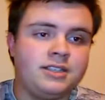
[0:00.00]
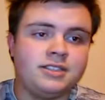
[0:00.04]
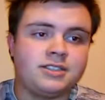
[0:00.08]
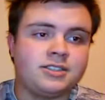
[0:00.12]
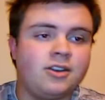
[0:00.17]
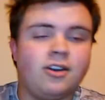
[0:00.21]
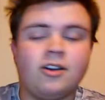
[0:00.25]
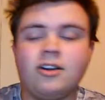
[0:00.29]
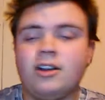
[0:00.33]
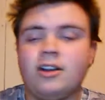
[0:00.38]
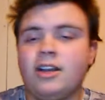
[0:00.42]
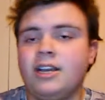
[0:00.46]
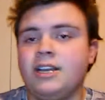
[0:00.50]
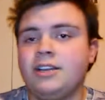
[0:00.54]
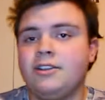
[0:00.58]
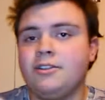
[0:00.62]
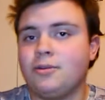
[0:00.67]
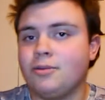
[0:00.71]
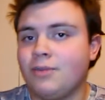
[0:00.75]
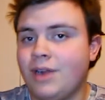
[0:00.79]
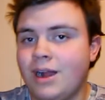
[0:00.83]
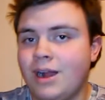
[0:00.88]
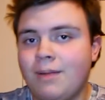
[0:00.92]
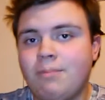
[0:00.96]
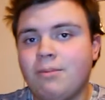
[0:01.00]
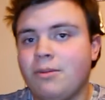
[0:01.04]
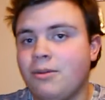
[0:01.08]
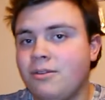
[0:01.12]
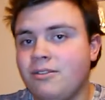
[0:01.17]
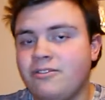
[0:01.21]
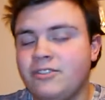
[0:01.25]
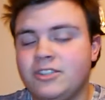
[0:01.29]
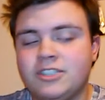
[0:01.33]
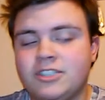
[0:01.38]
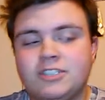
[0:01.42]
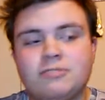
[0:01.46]
has caught a crap load
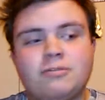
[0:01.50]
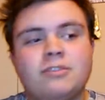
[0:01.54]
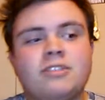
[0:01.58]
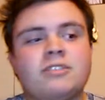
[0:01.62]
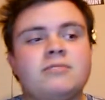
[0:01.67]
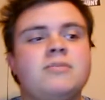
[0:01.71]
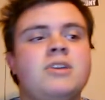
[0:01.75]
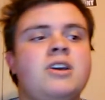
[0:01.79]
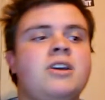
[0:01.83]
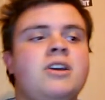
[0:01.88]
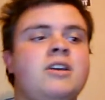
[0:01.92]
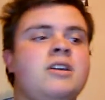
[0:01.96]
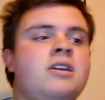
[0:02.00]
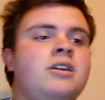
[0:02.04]
of fish with them.